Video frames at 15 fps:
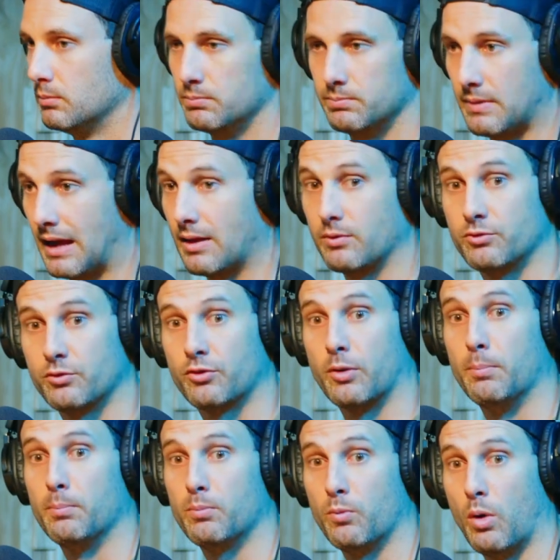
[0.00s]
That
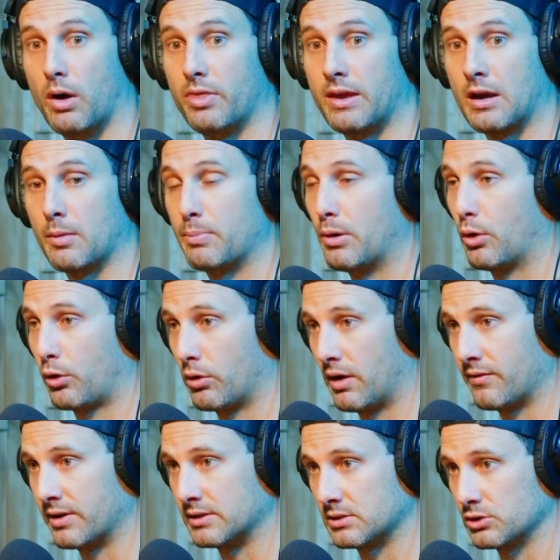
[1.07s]
from what the empirical
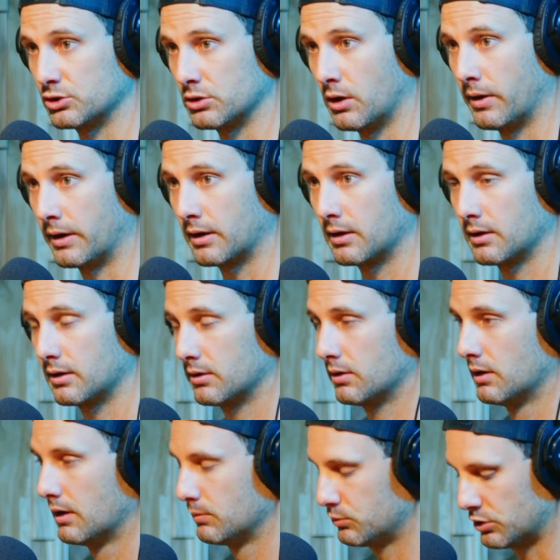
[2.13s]
evidence is showing.
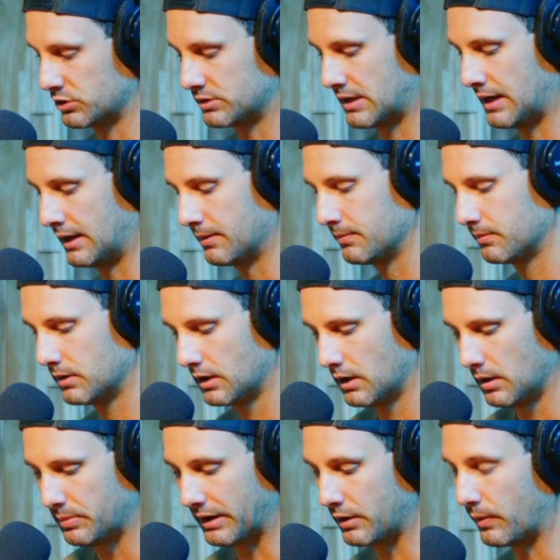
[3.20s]
Just saying.
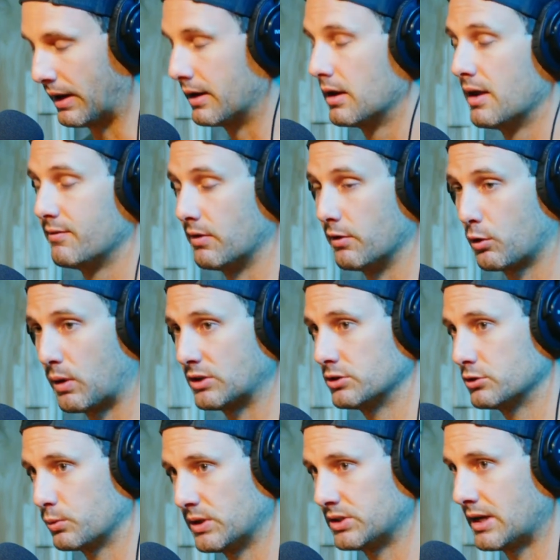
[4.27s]
But anyway, if you have any questions,
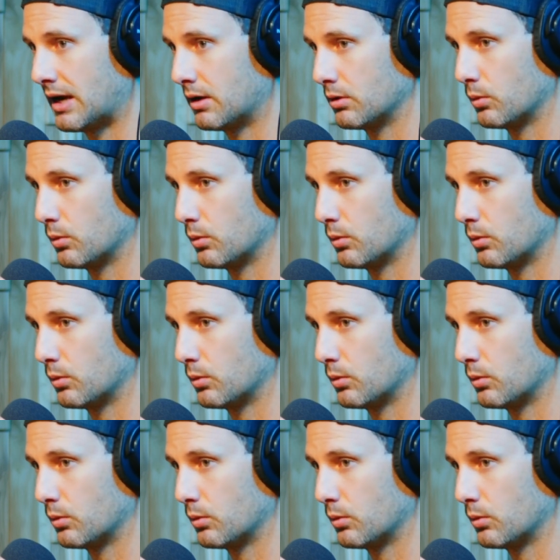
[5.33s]
reach out.